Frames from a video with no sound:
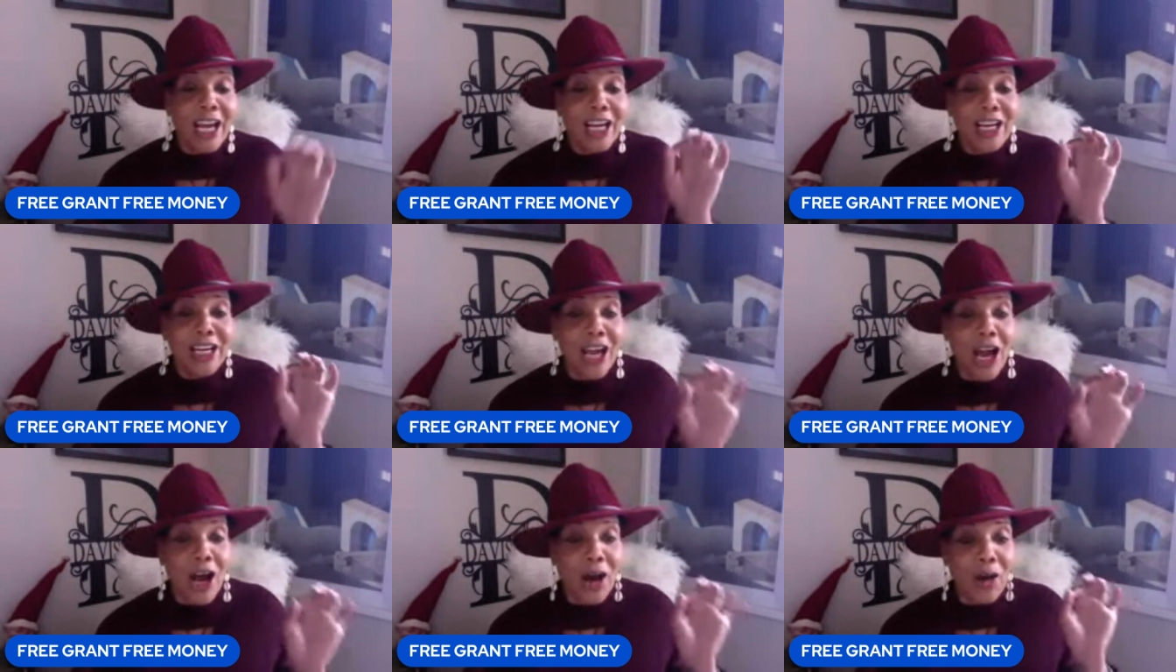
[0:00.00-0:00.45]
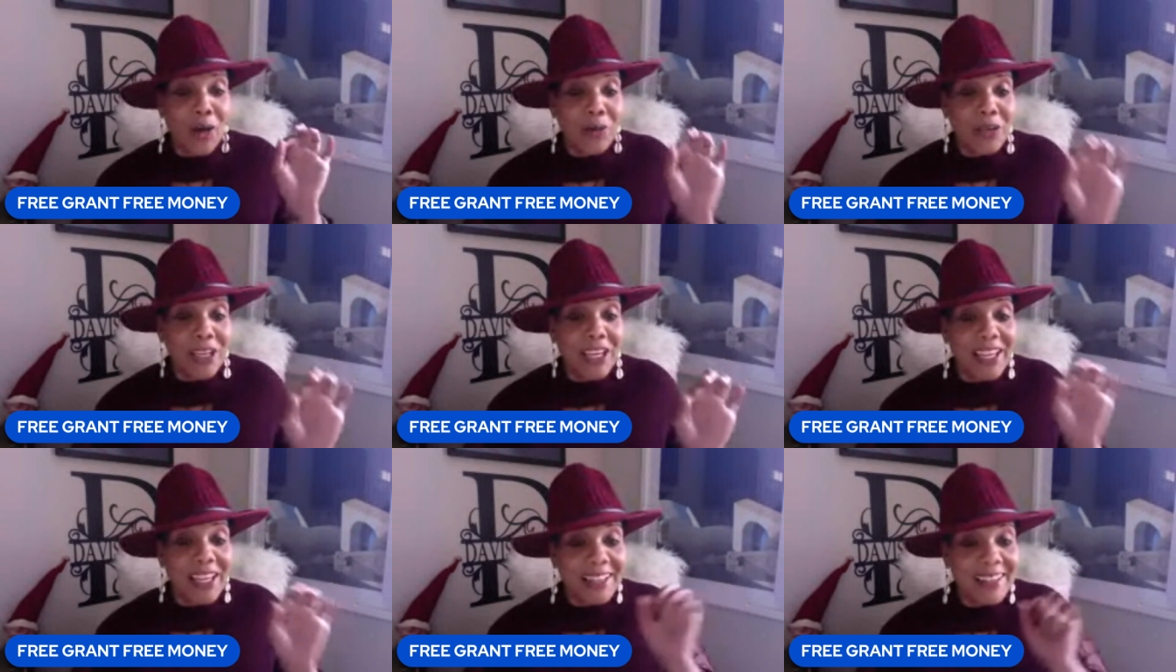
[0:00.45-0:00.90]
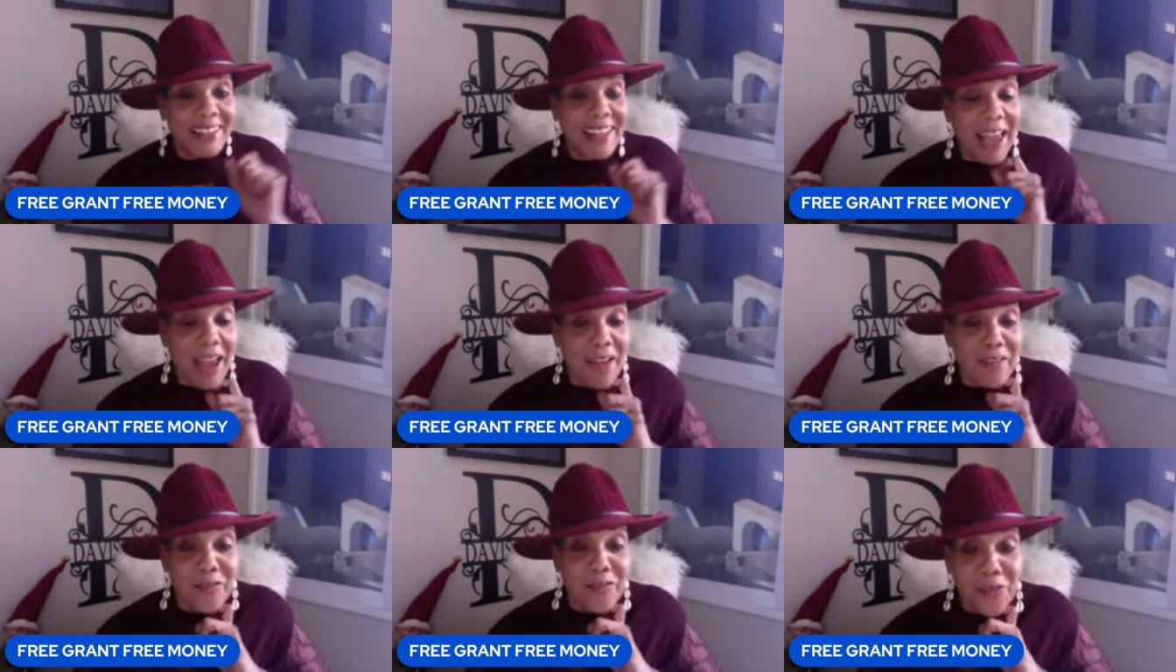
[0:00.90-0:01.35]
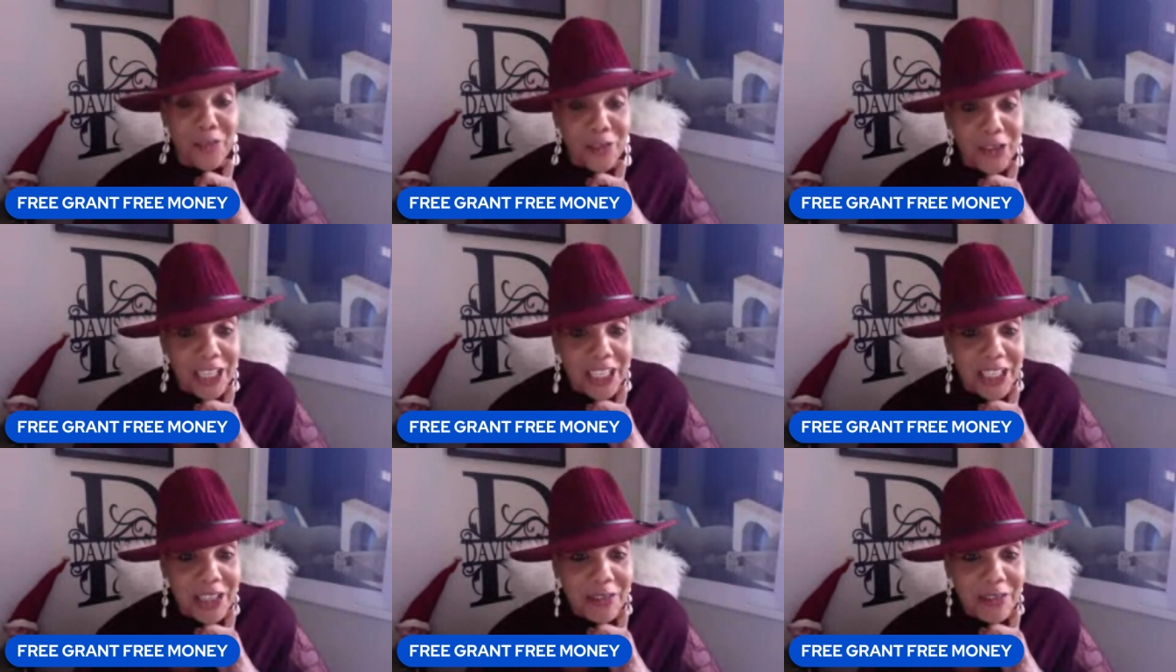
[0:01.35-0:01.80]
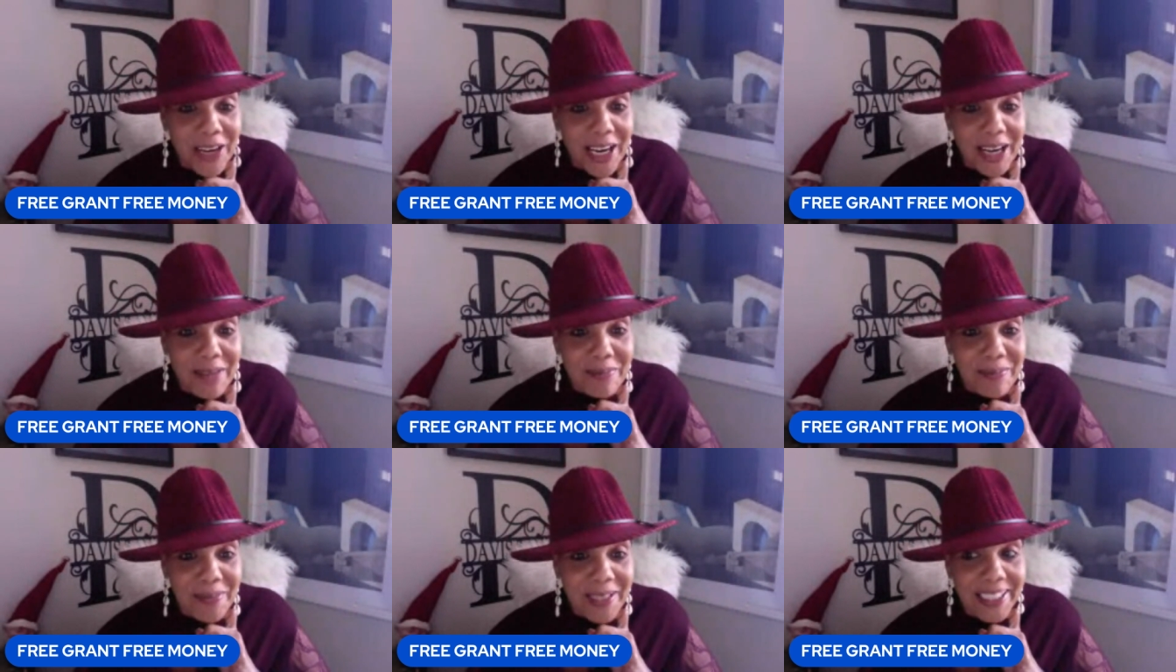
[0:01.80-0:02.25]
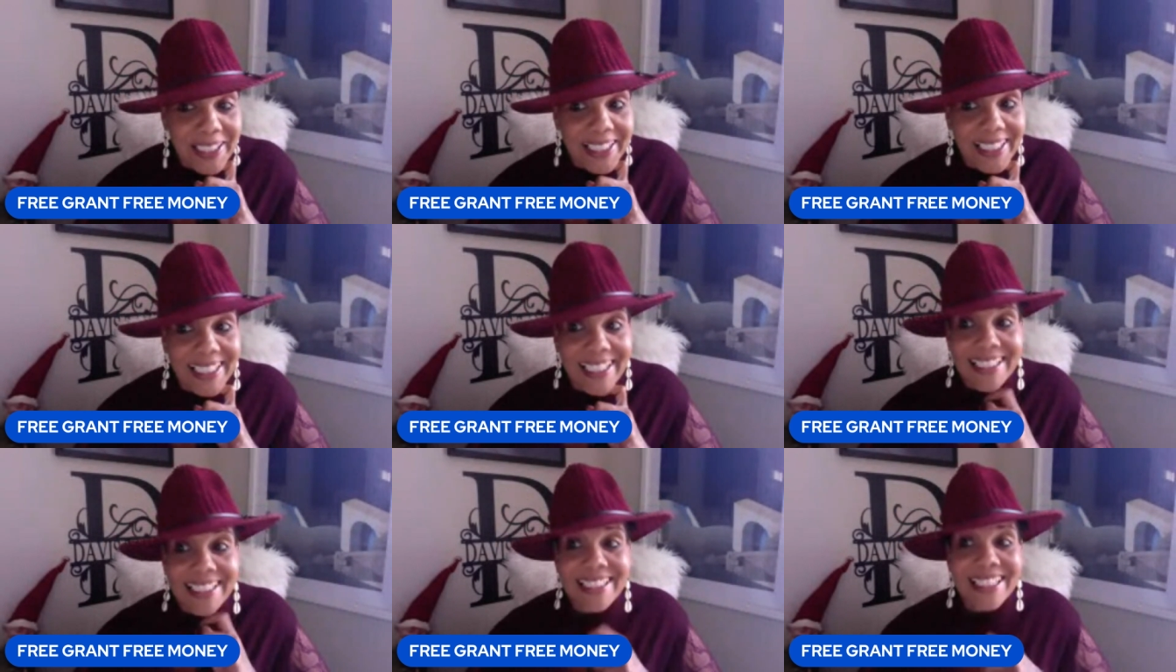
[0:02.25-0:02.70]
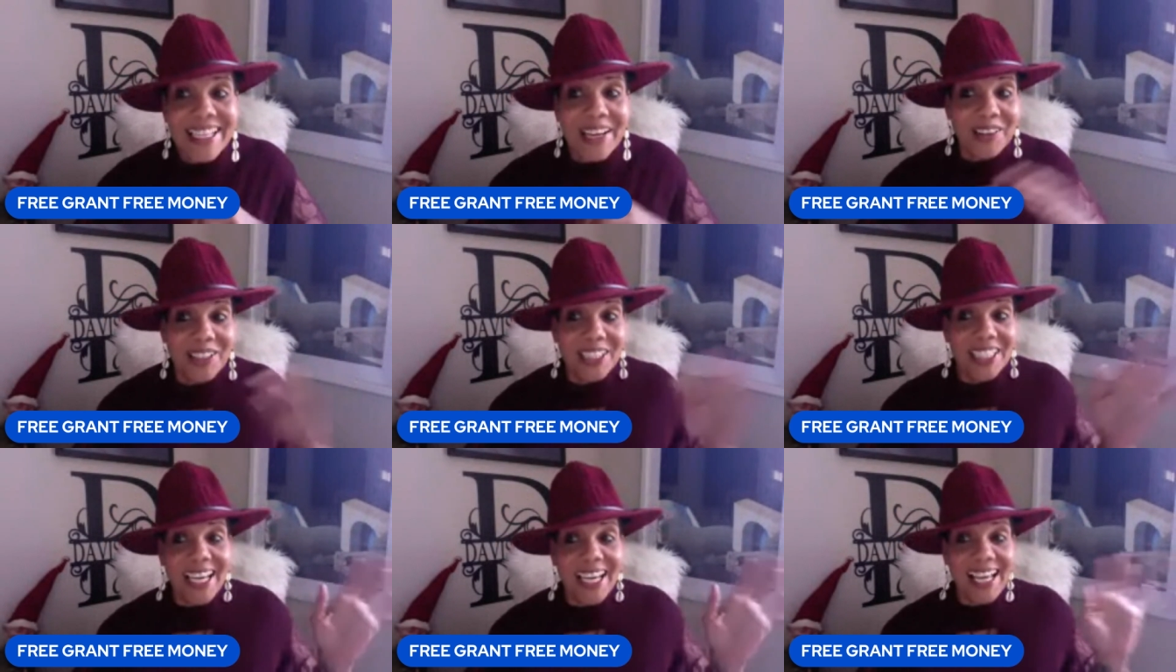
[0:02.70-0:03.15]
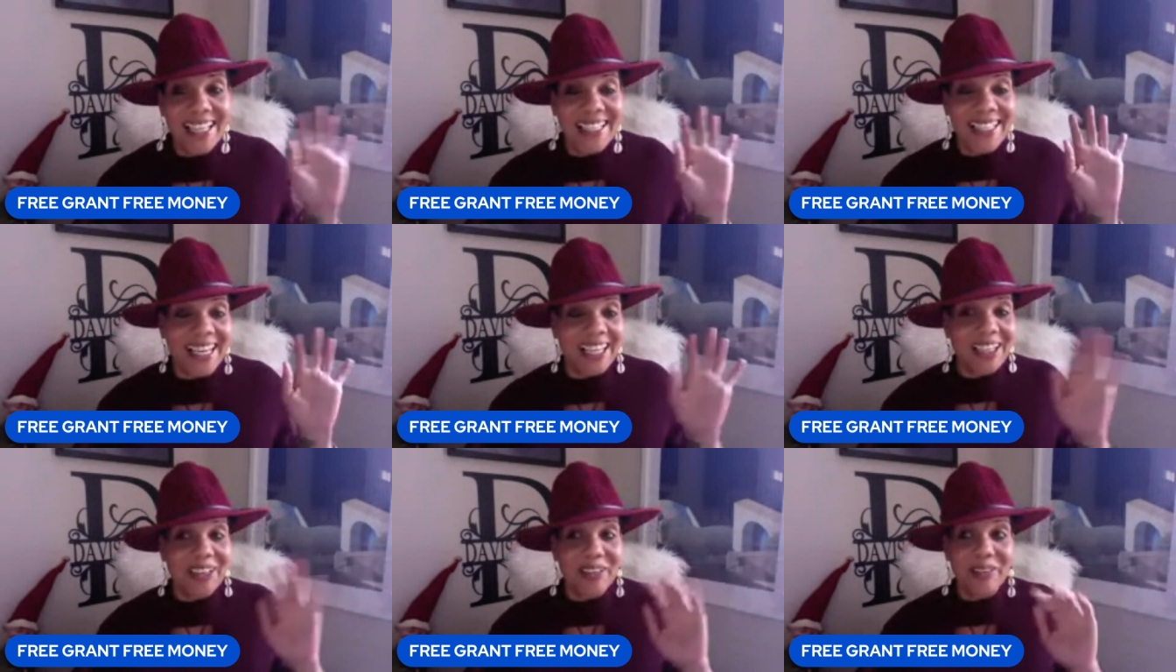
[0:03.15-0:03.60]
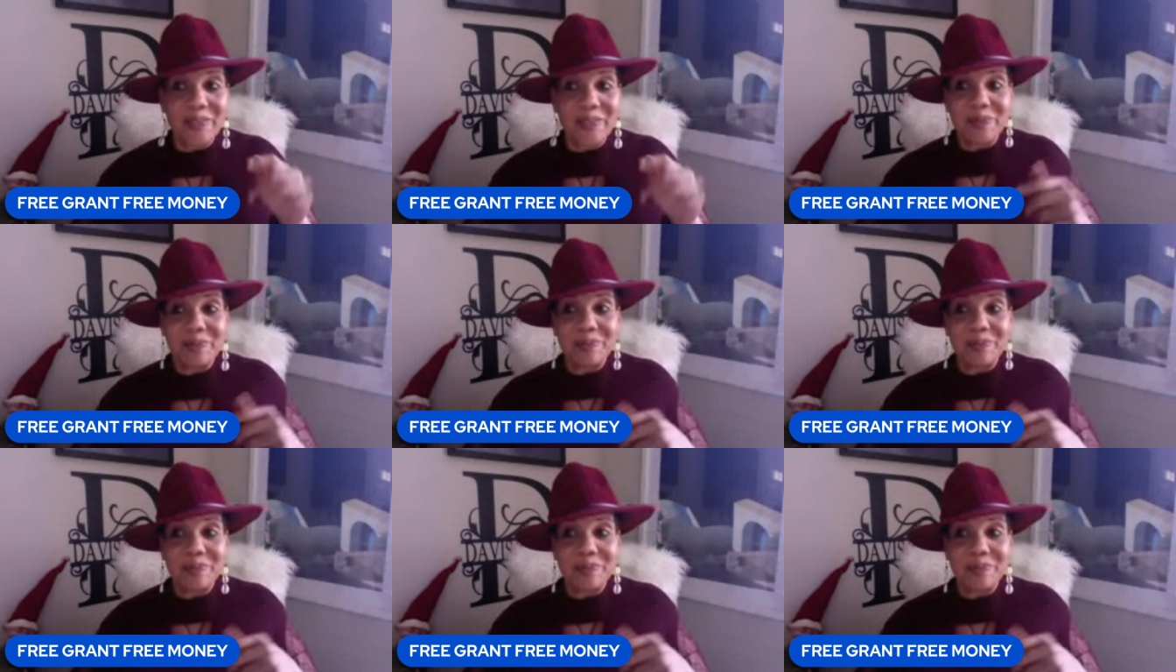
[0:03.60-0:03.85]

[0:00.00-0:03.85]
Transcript: go get that free grant money. Talk to you guys later.